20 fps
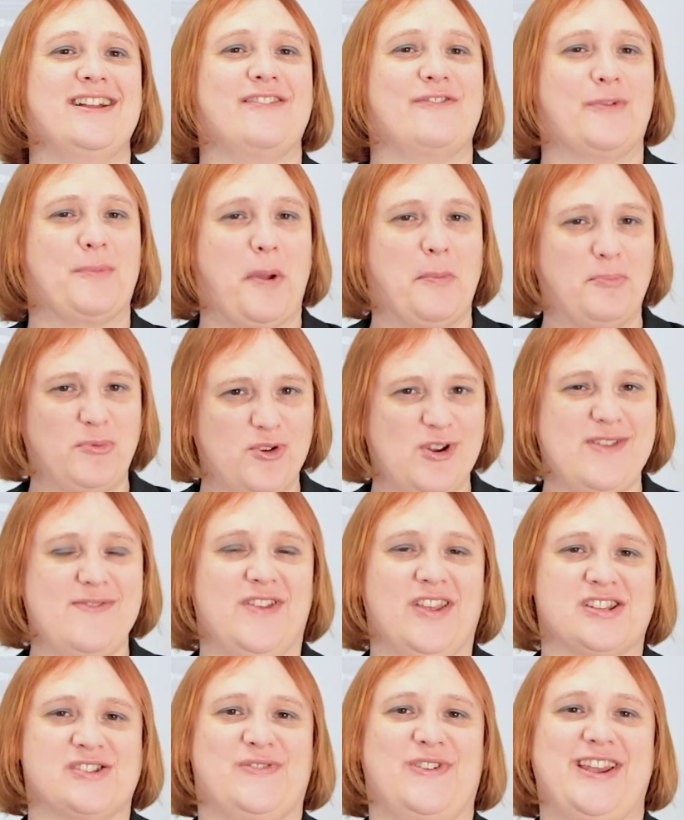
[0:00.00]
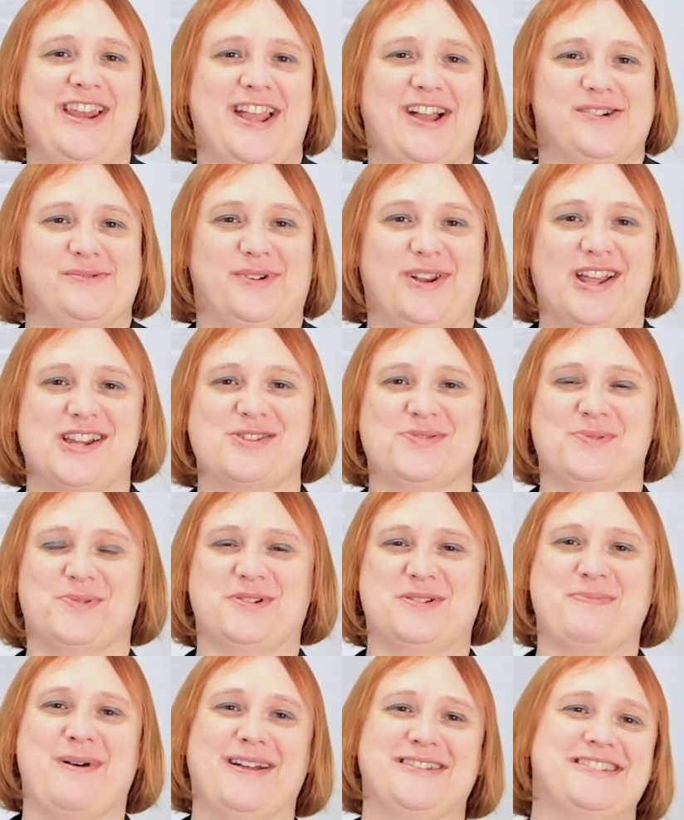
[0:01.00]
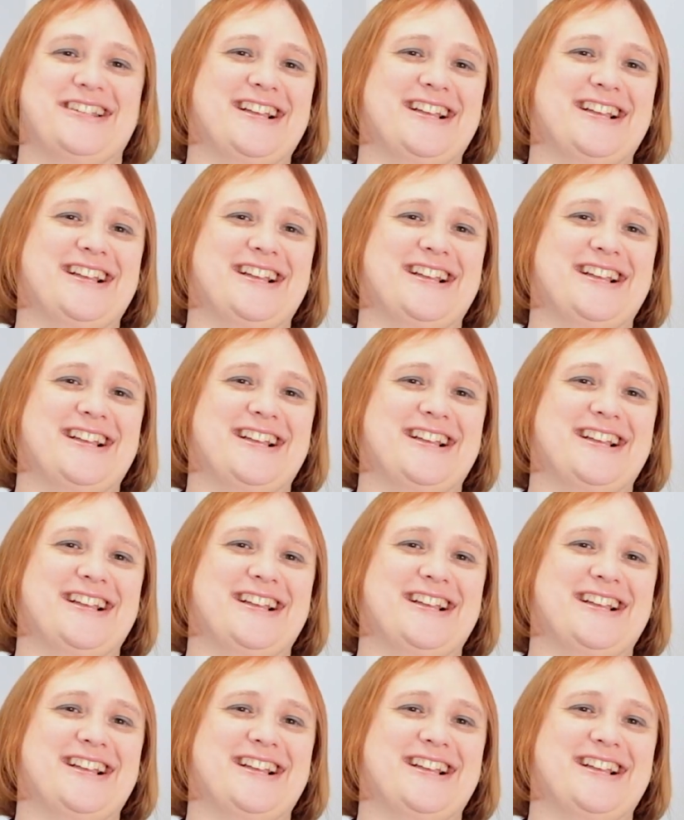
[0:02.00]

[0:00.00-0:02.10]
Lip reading: from a previous video when I talked about